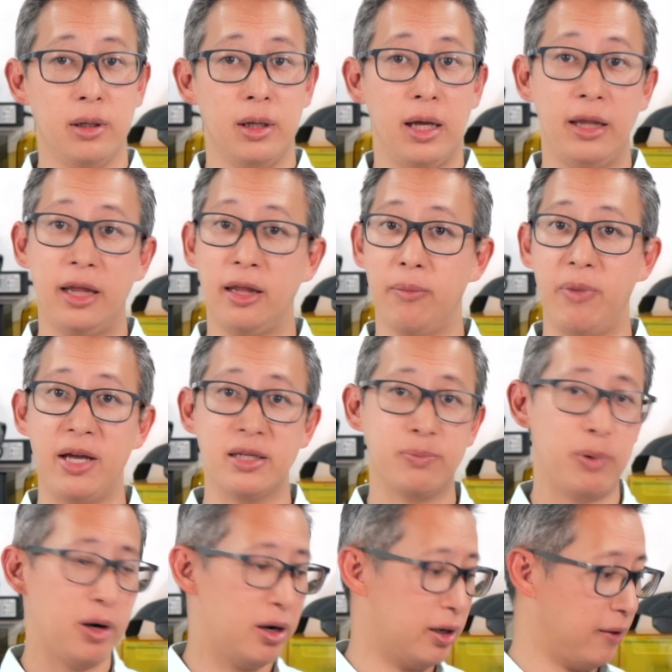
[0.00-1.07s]
And then the best
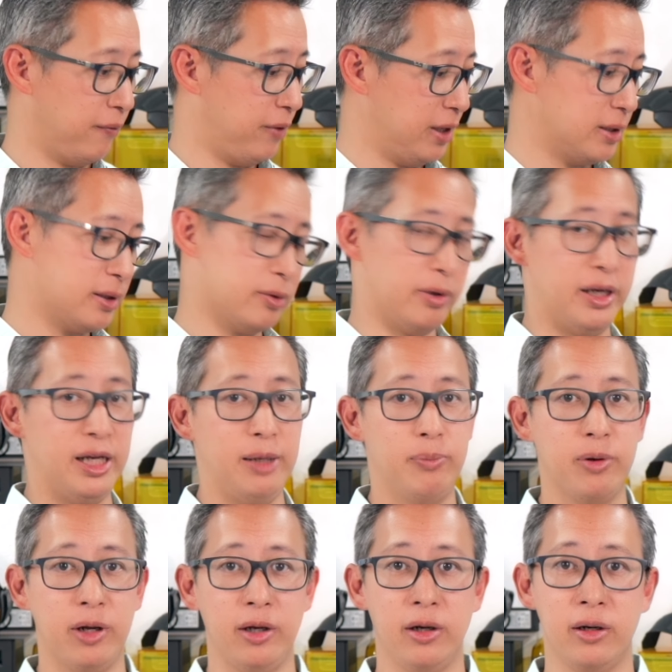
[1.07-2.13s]
part of this 3D
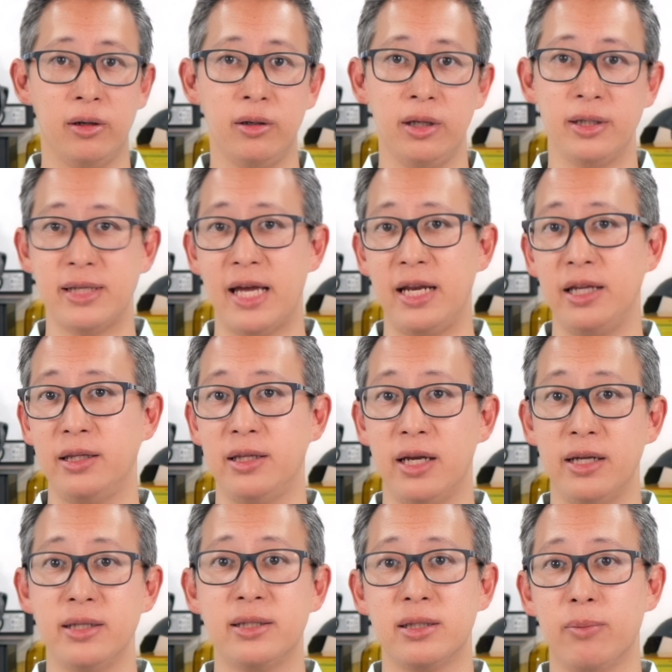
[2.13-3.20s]
printer is that it
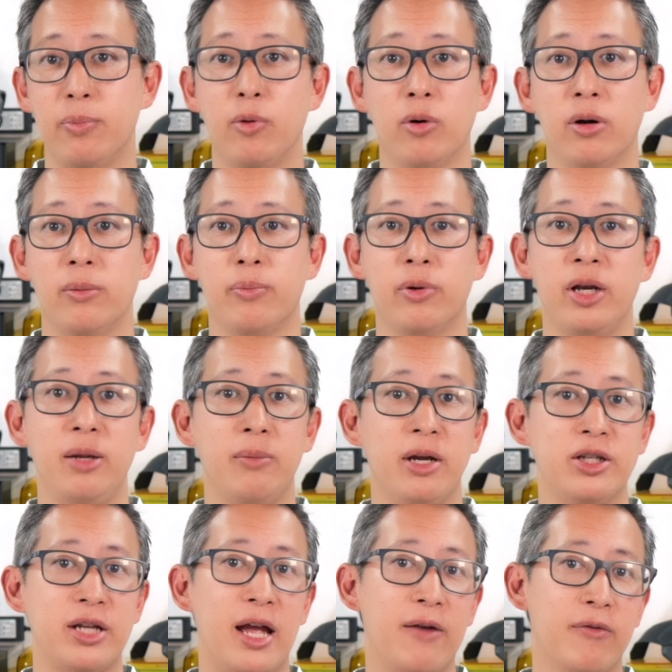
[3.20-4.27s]
does support pretty
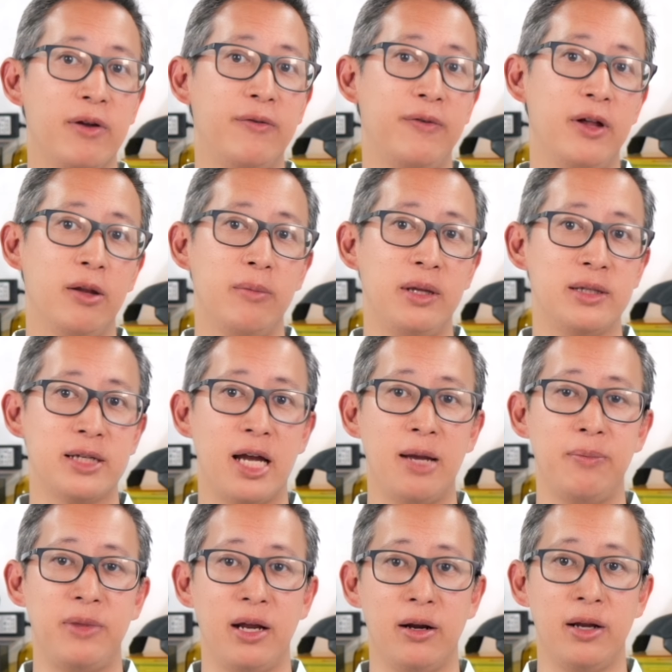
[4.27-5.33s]
much every filament
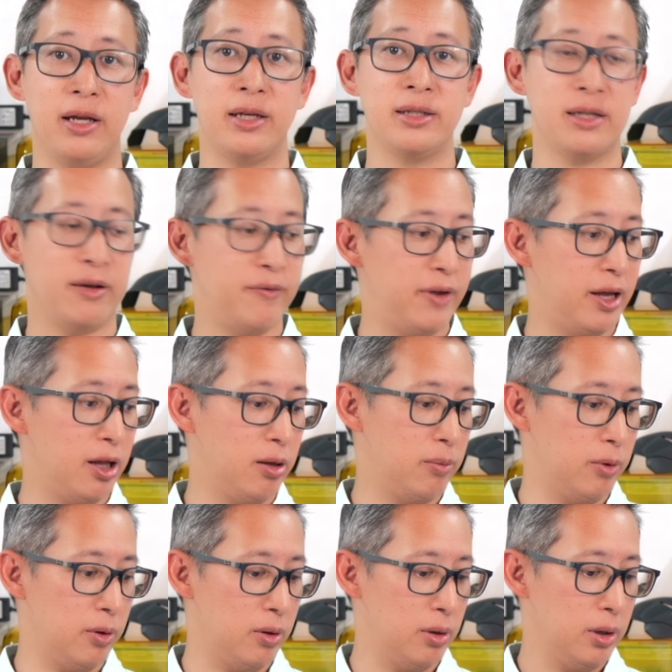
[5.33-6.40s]
type there is
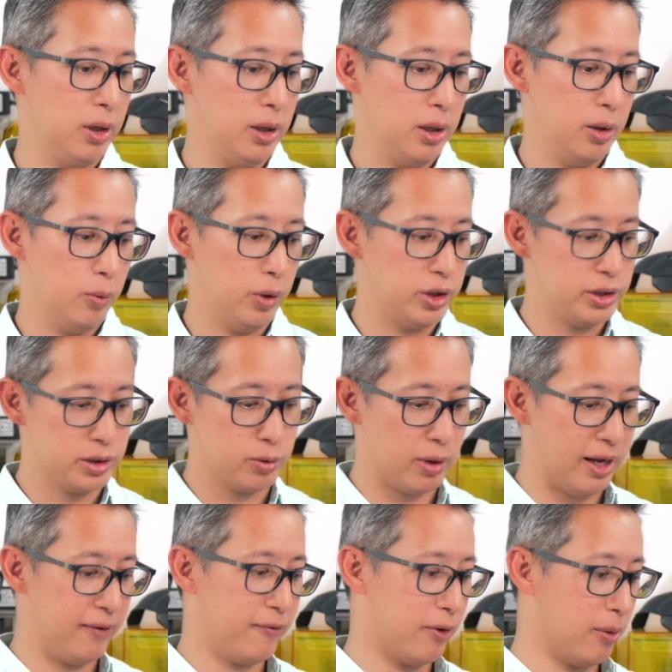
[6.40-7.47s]
available, which is
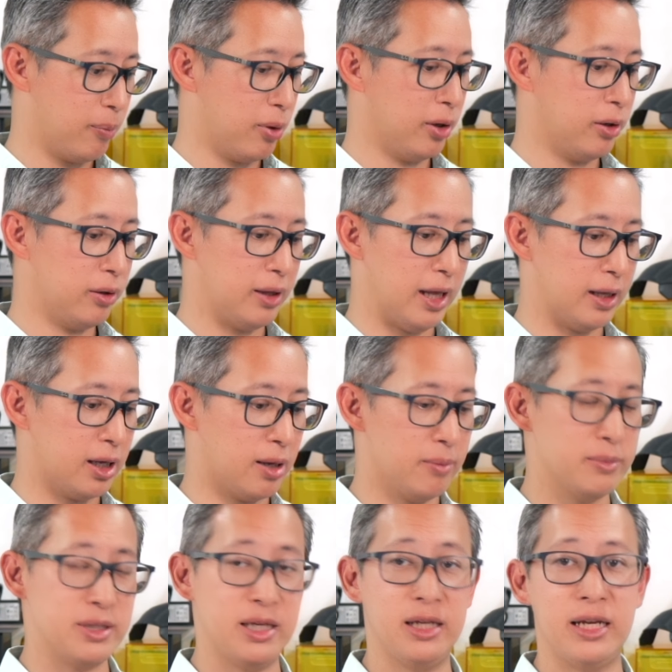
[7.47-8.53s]
great for a printer that
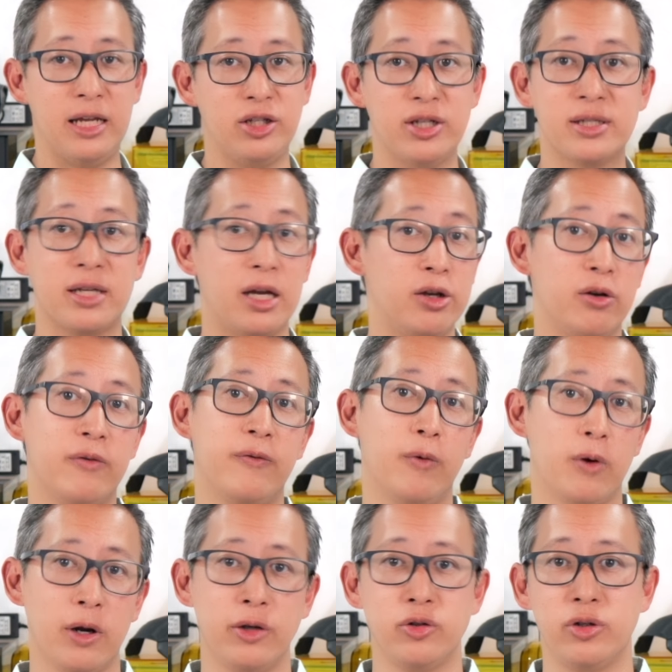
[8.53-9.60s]
comes in at just under
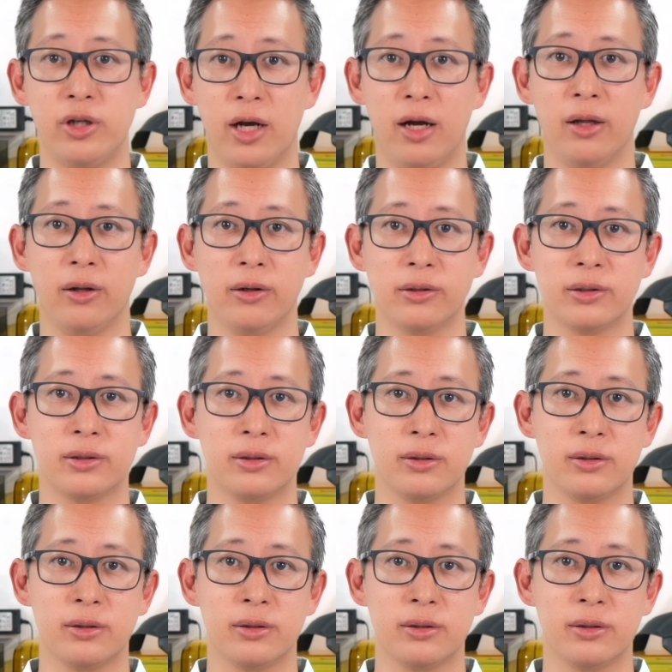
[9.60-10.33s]
$400.